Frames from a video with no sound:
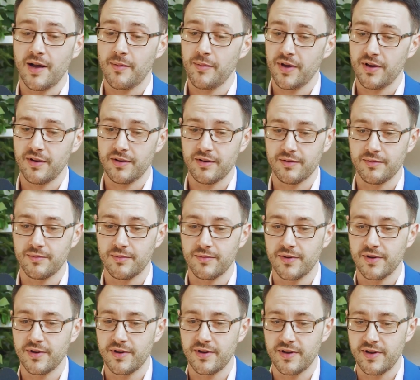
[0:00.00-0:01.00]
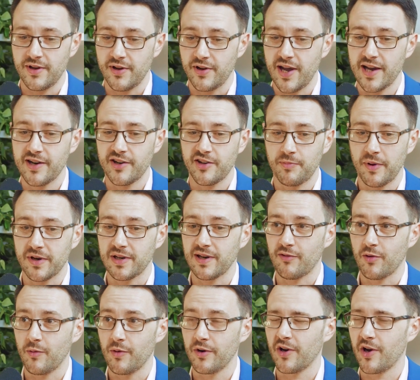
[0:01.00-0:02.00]
I mean, you can't expect
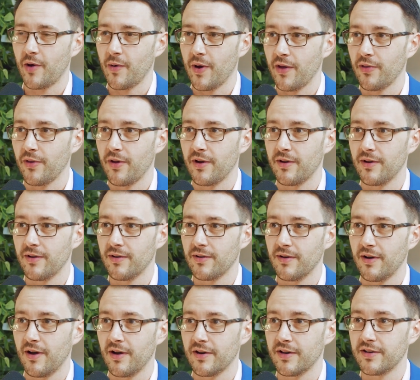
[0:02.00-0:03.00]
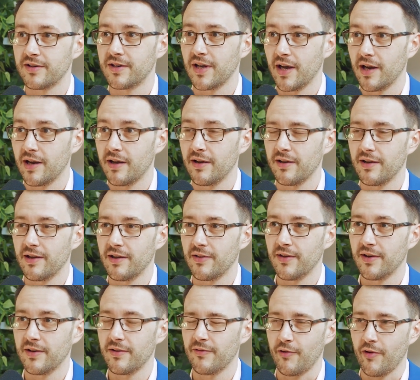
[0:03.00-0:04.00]
everyone to go out on a, on a dig. And
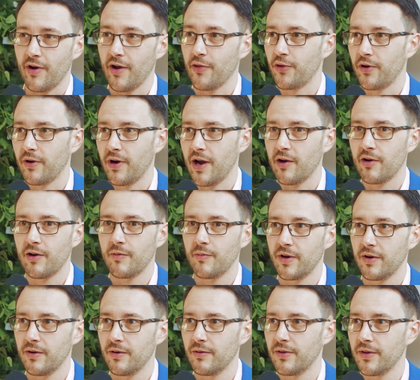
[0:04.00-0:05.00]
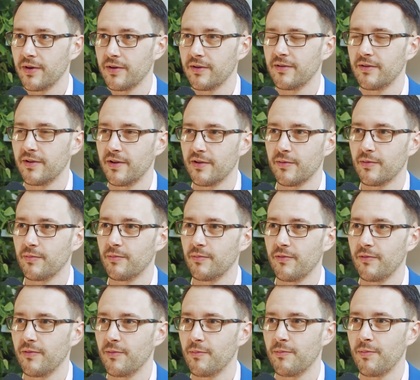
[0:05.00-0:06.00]
then if you're out there, how can we know that these
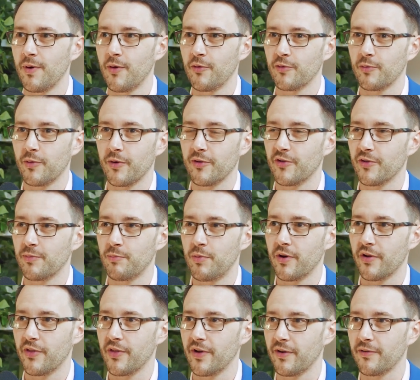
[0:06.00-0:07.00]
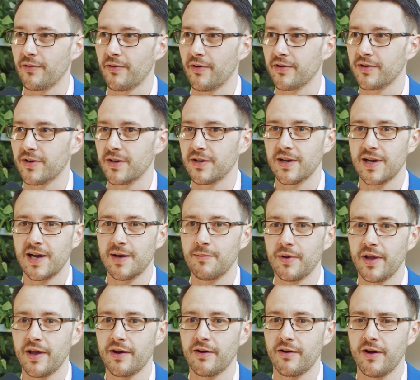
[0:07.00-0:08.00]
mm. bones weren't just put in there for us to dig up
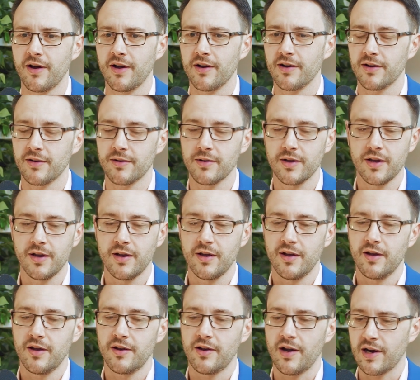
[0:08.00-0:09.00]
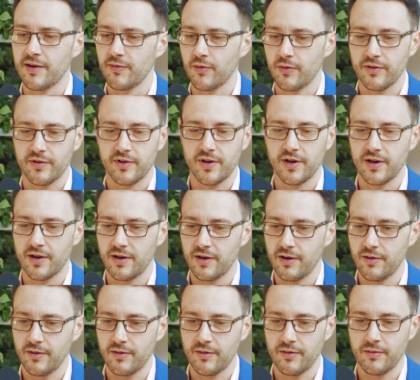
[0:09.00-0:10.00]
later on? And not everyone's going to
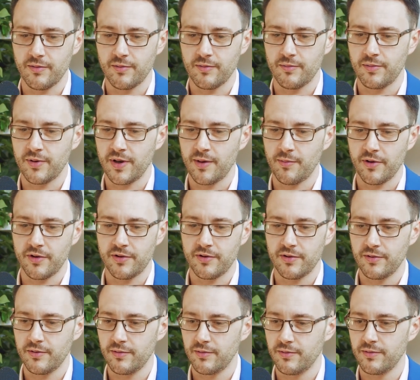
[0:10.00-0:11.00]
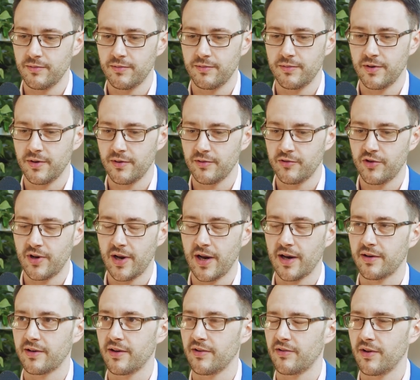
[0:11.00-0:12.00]
go be able to do, you know,
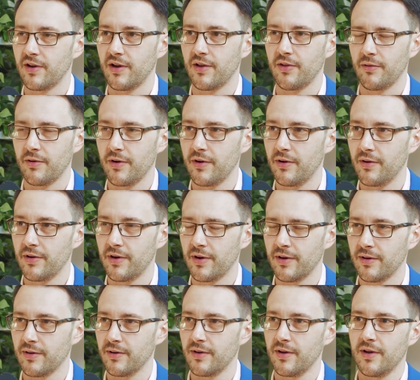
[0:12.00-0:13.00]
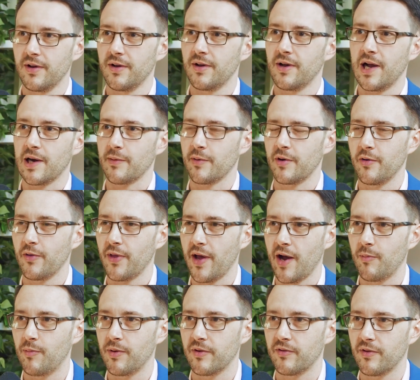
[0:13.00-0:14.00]
genetic testing on their own. And how do we know the
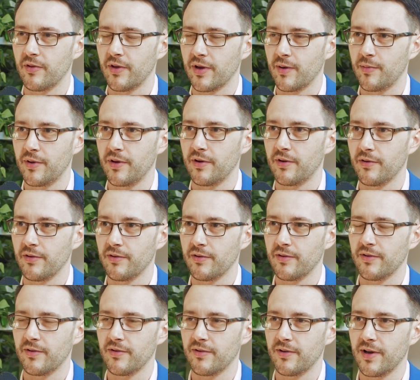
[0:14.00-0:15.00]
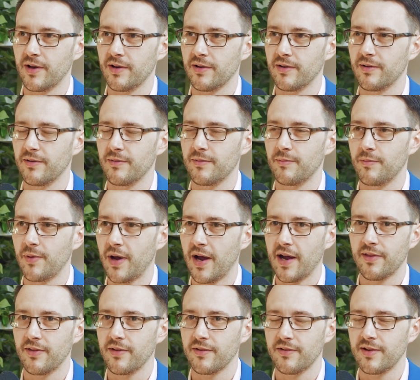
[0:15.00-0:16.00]
outputs of the computers? It's not
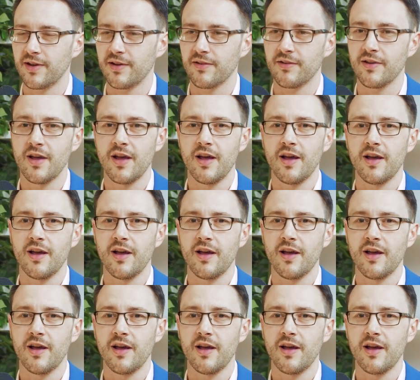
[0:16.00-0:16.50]
behind the scenes.